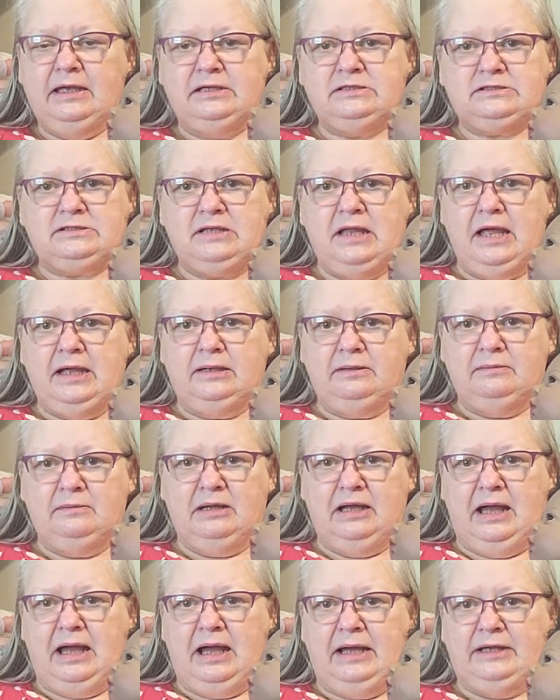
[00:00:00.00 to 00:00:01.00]
it's like
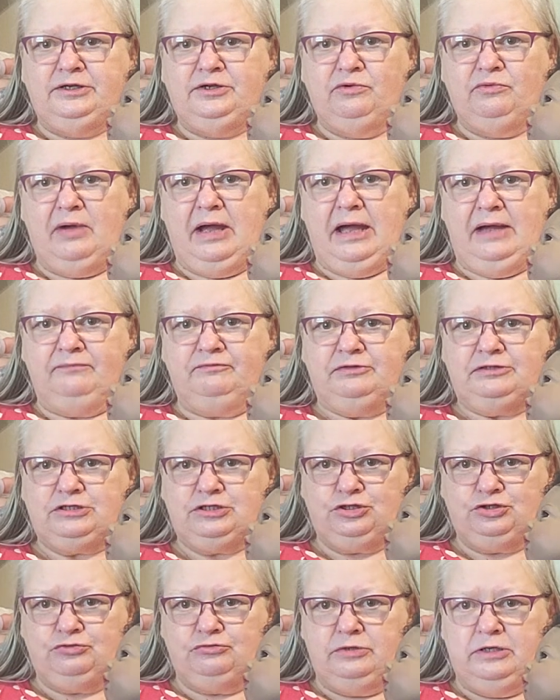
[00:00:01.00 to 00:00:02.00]
I don't have the
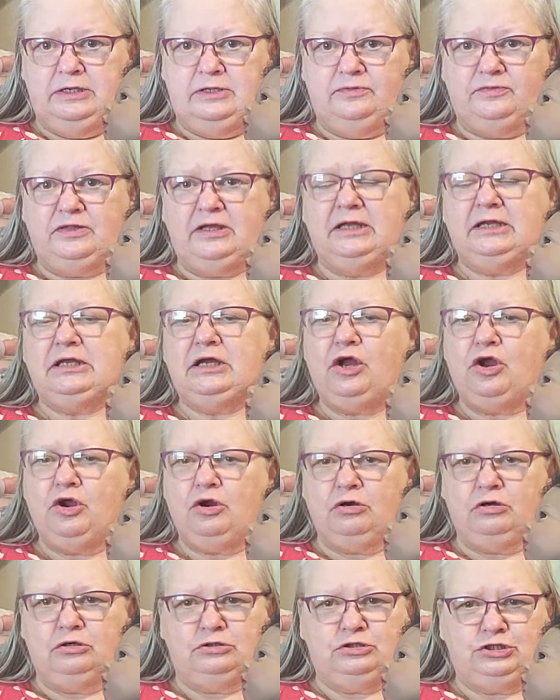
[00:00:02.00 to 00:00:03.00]
strength and it
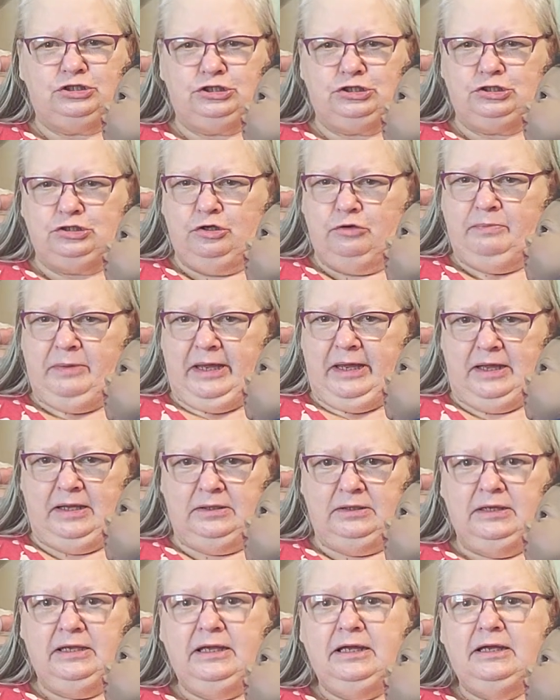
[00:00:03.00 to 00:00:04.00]
hurts so
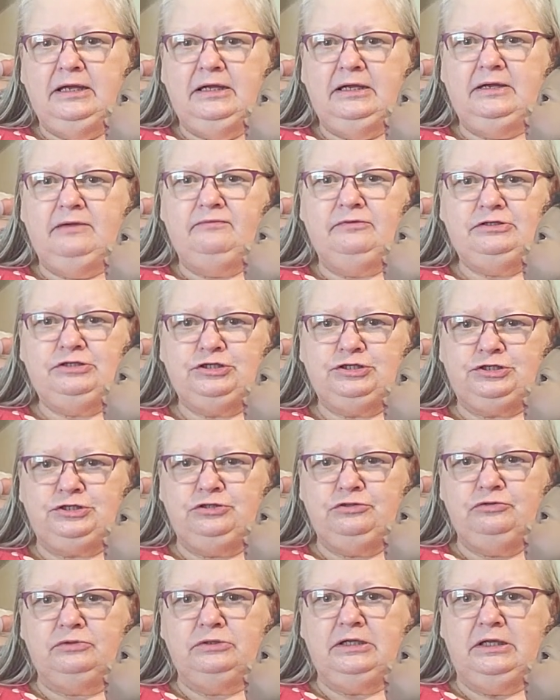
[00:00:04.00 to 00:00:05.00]
bad. Even just
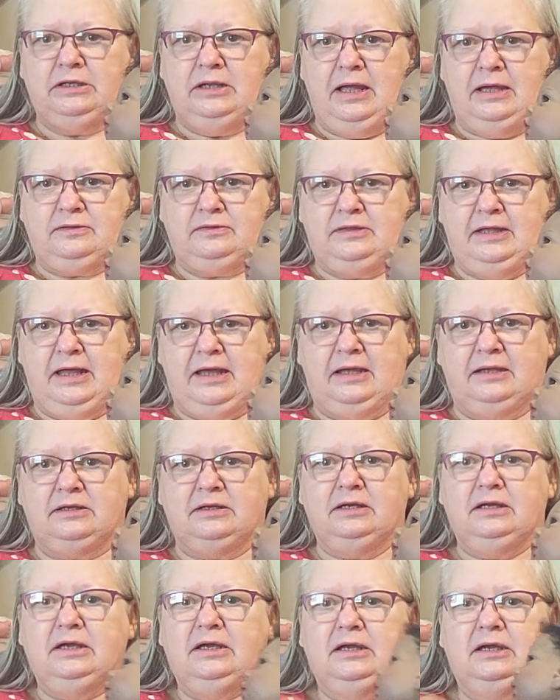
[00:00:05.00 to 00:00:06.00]
doing it like that.
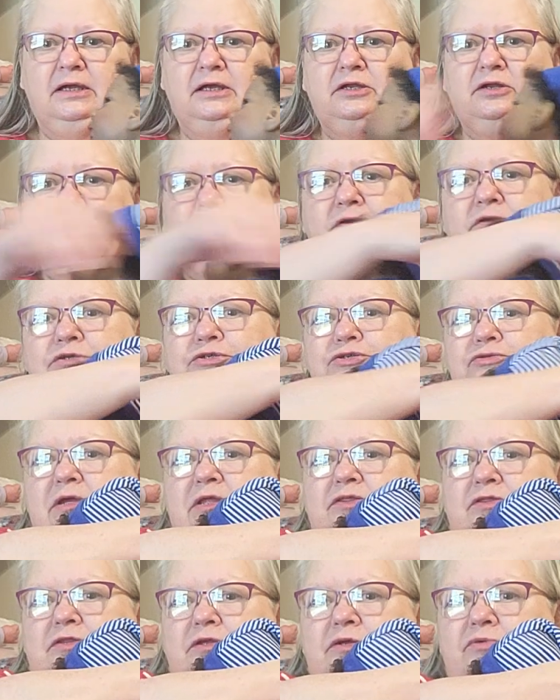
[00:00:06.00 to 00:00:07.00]
It hurts
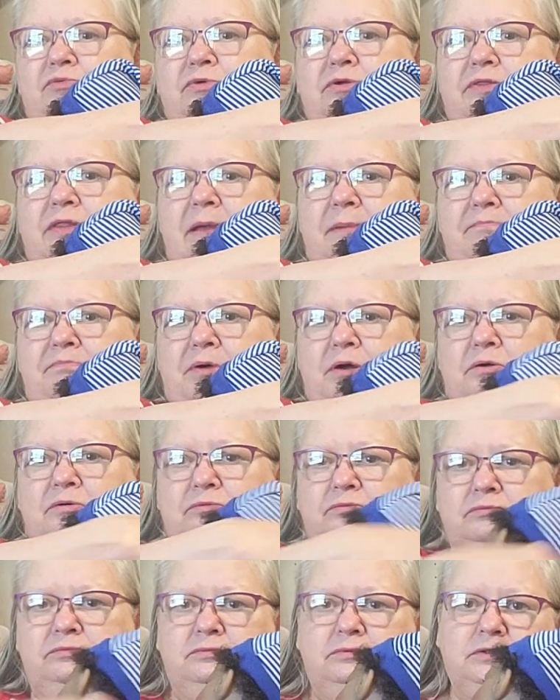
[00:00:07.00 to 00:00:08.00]
right there where that
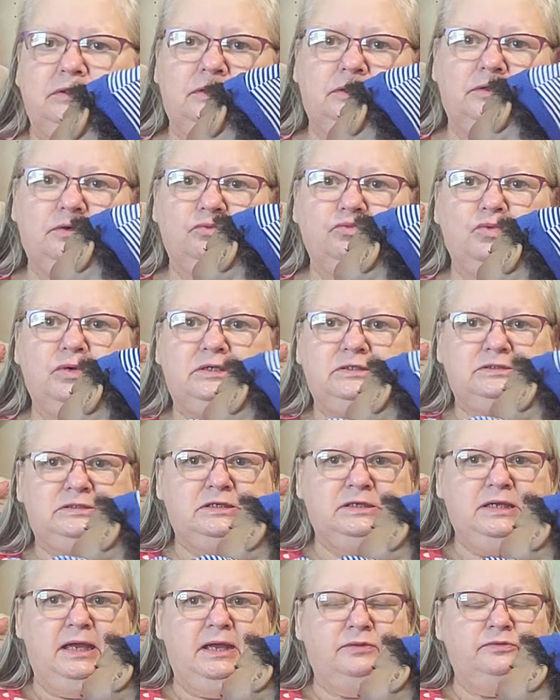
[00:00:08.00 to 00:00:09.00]
bone went
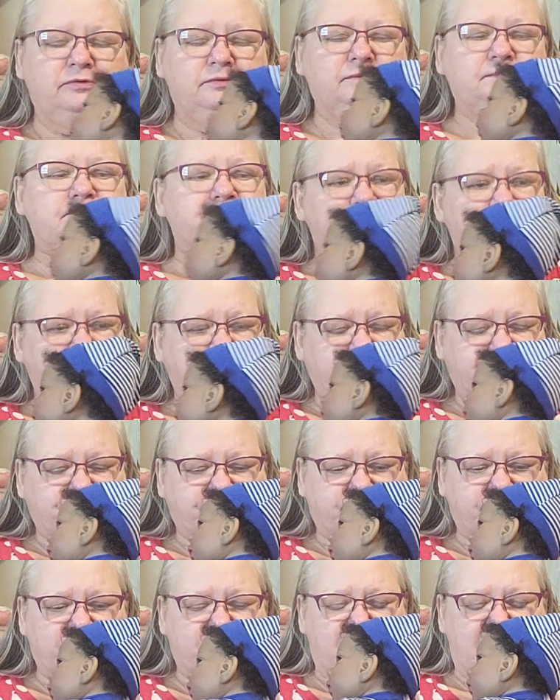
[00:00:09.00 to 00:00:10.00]
together,
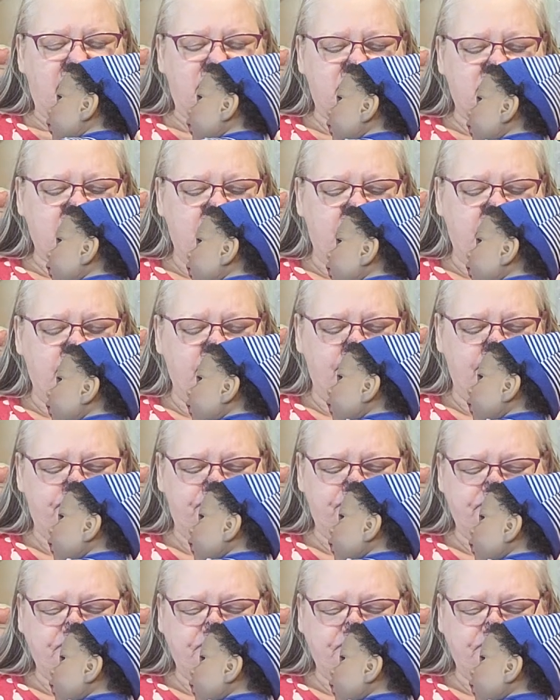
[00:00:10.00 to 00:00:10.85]
back together.